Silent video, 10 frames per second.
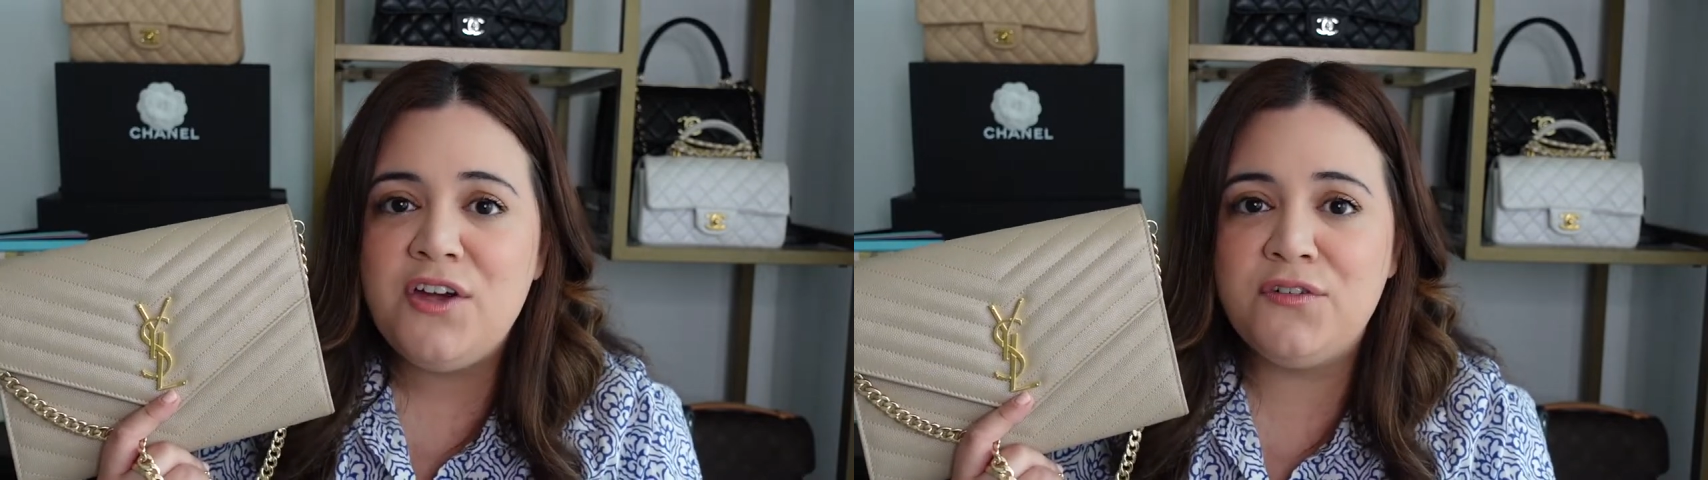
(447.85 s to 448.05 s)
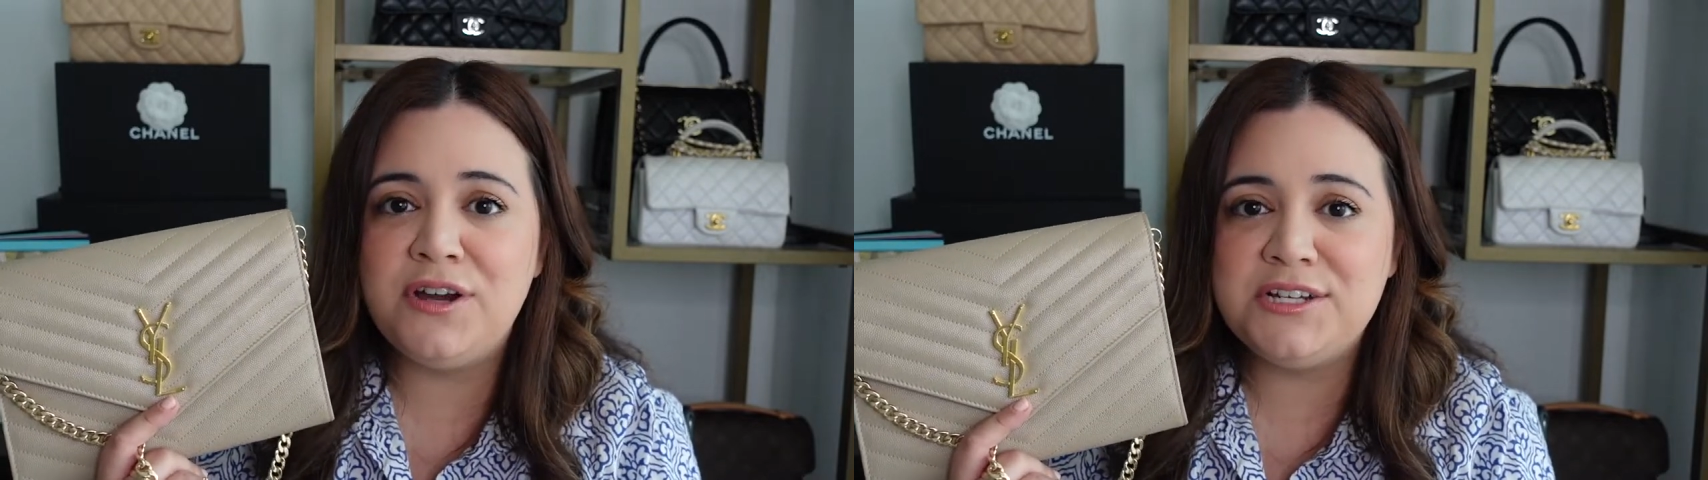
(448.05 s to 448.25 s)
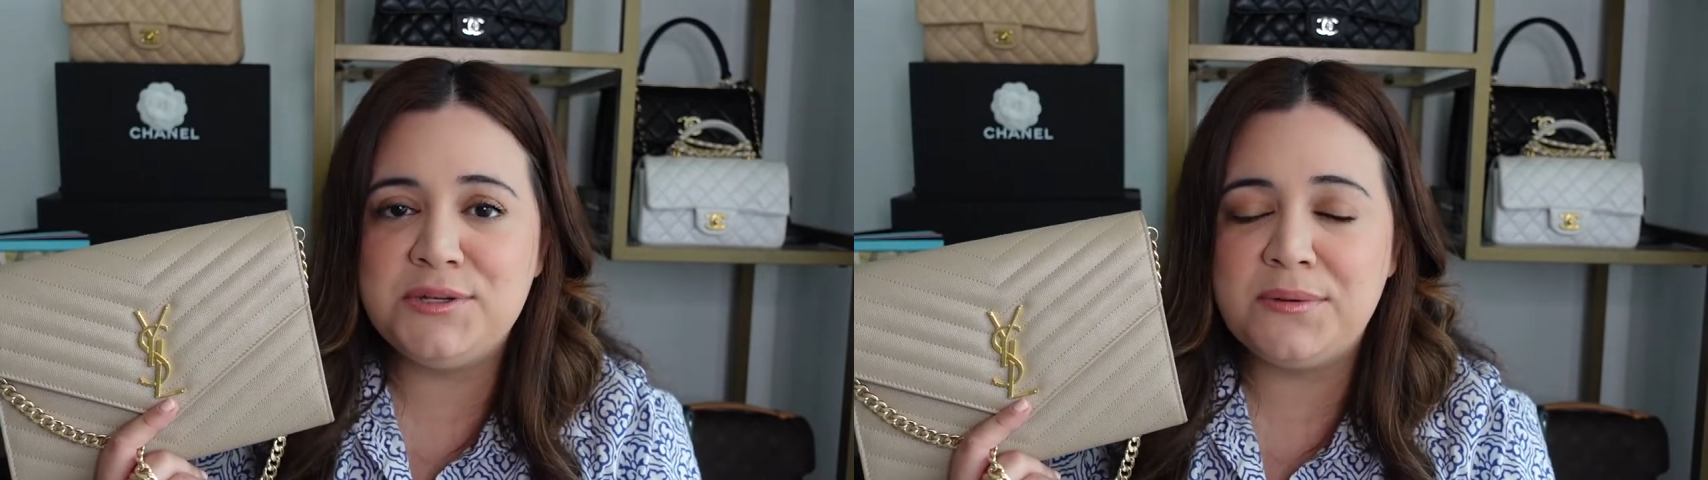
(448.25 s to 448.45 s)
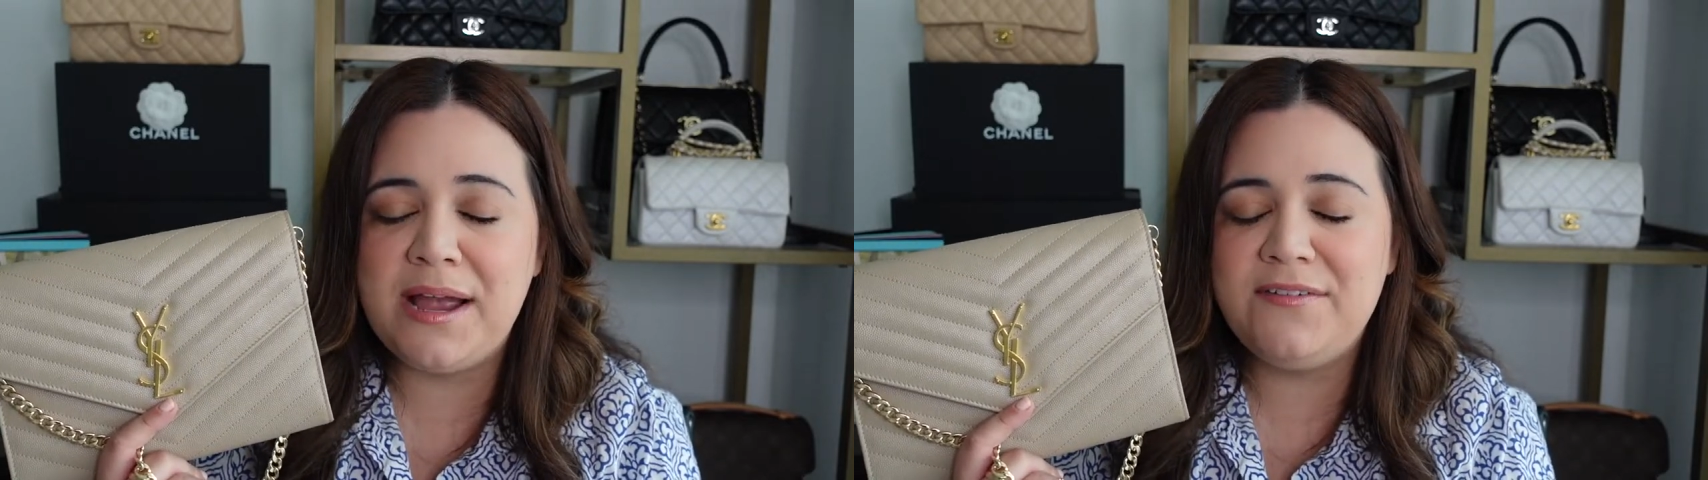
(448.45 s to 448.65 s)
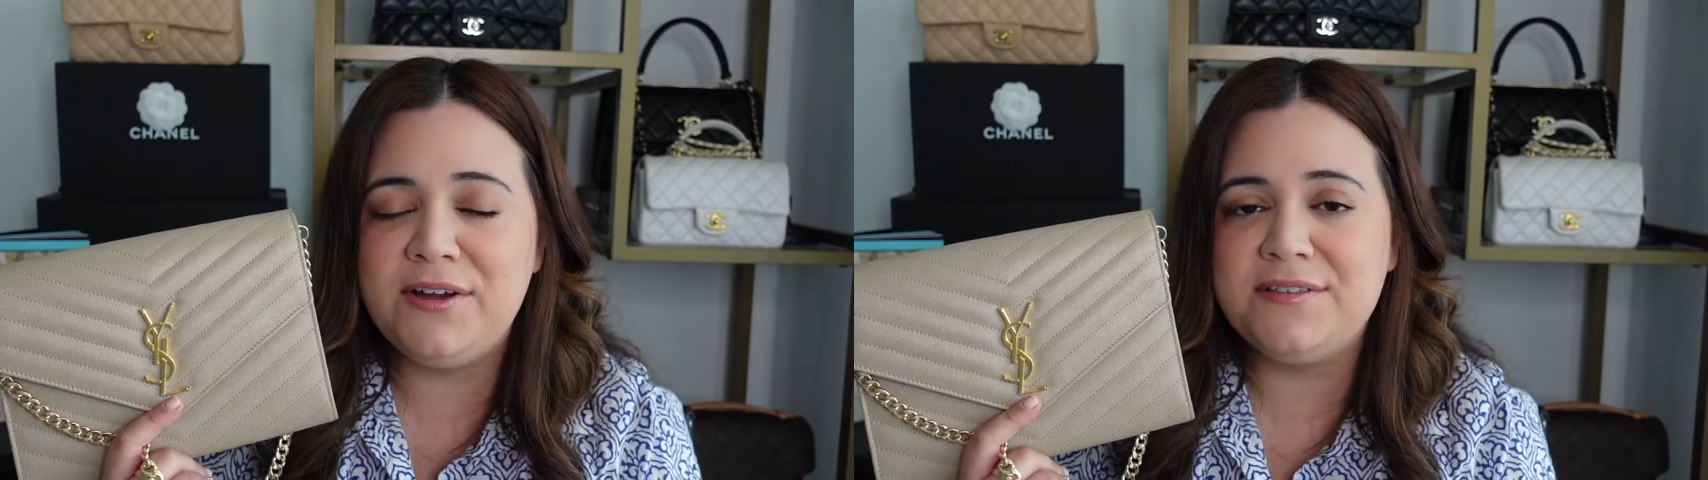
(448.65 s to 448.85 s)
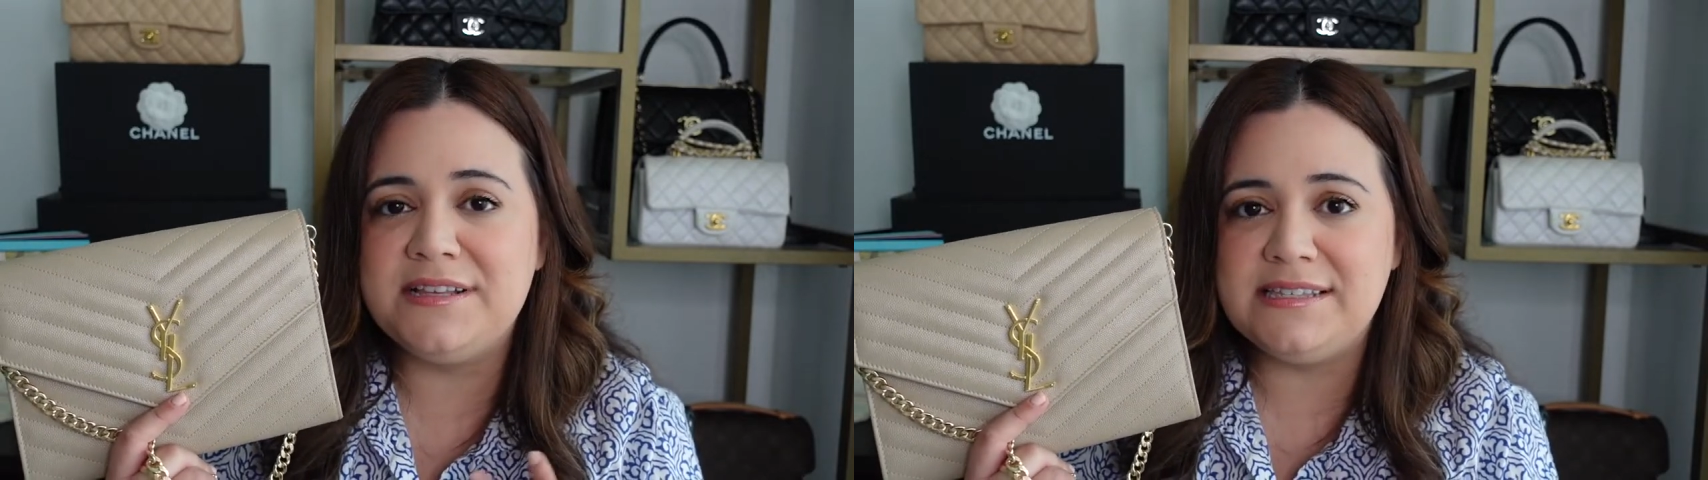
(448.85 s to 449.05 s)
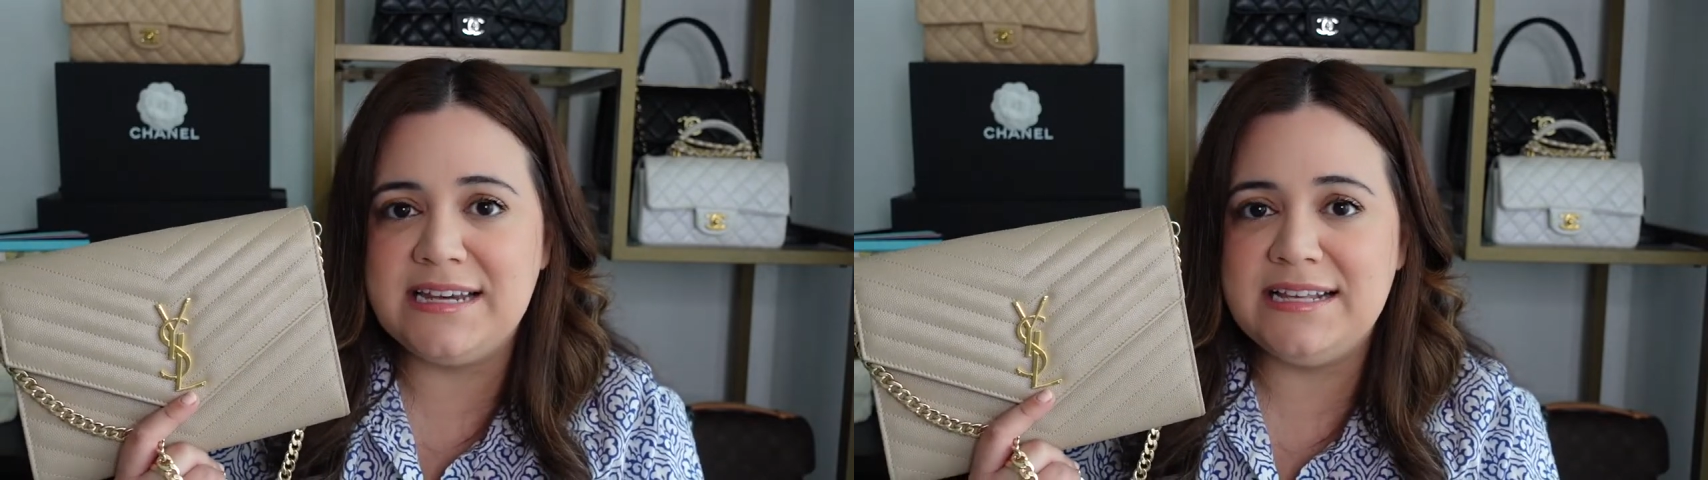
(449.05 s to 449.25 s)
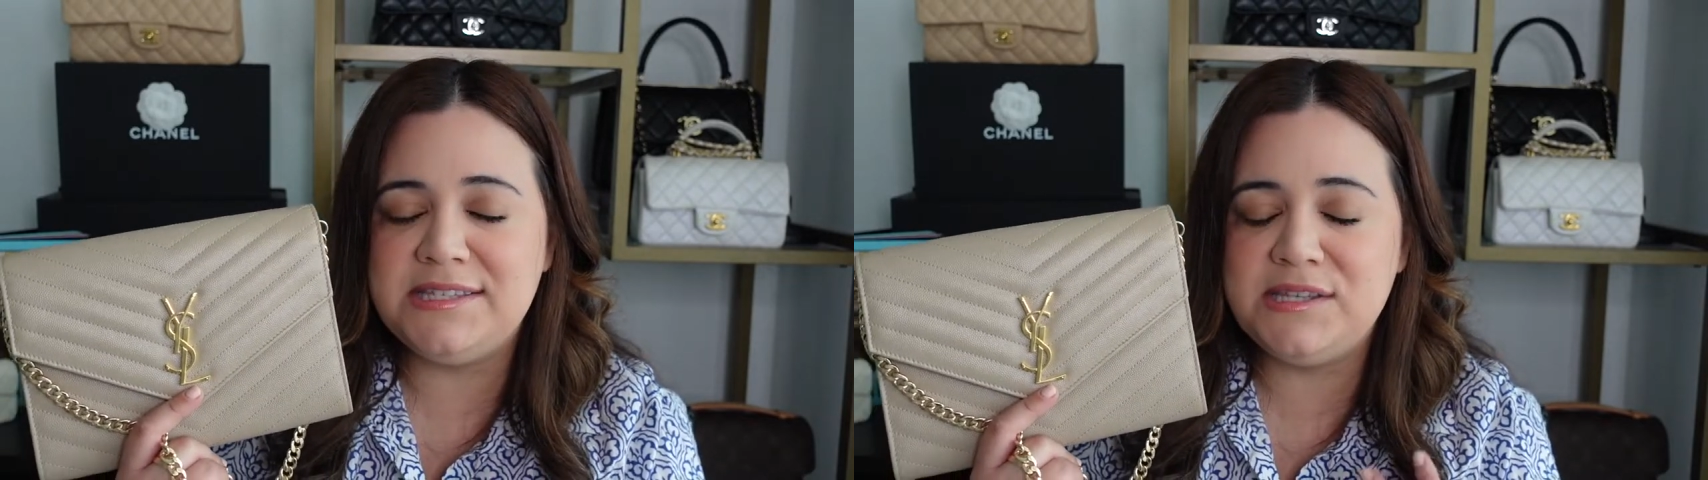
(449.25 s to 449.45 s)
for it to arrive here in the States.